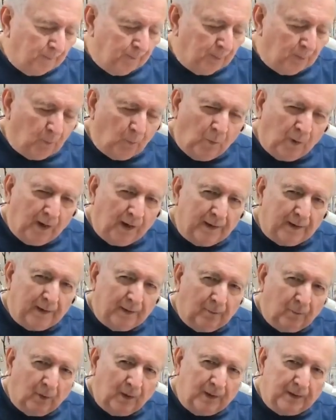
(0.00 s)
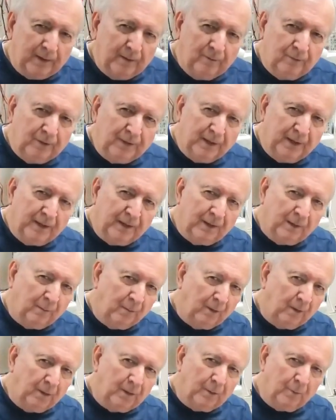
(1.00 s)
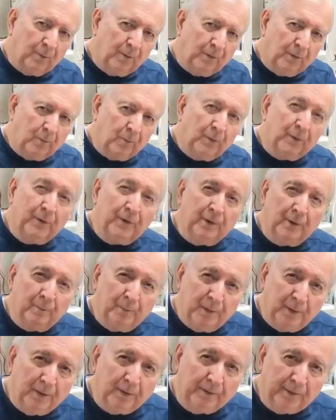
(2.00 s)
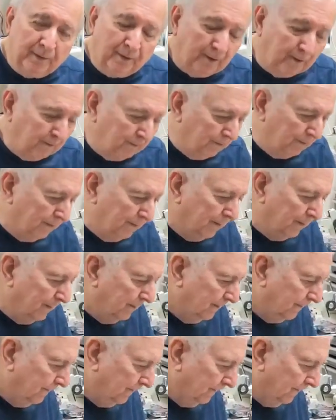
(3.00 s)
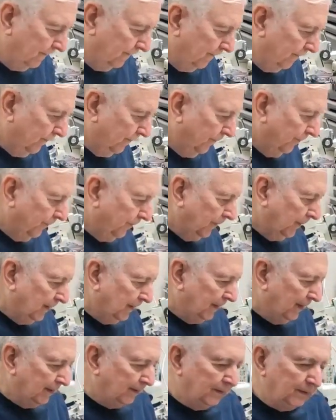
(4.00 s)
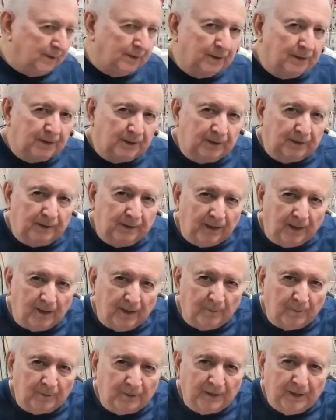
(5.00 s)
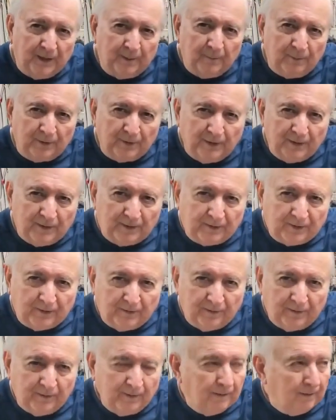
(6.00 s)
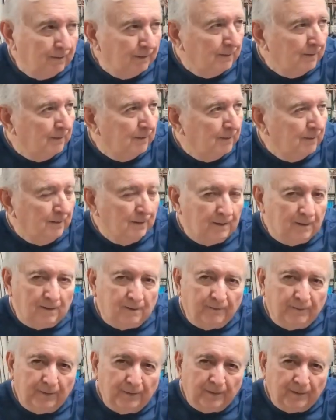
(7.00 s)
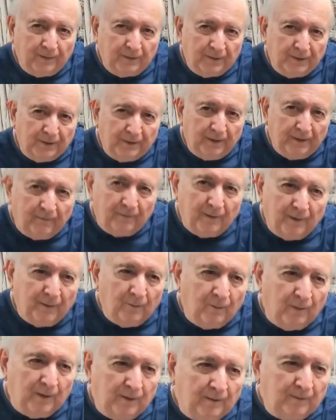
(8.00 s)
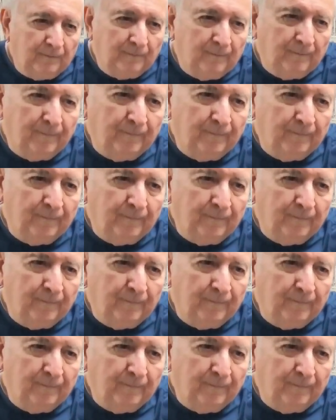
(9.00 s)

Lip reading: but why use a commercial one when you can build your own? Guys, this is Tom's cable tester. I don't know if you can see that very well,